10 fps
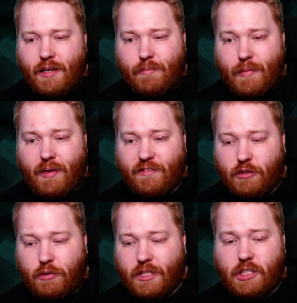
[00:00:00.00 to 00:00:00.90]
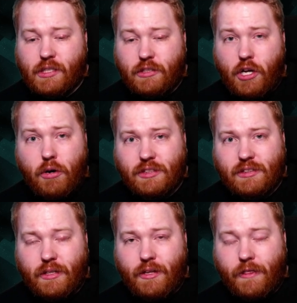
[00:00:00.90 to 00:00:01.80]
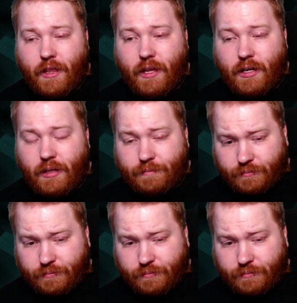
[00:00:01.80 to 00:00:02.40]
Maybe if the original knows the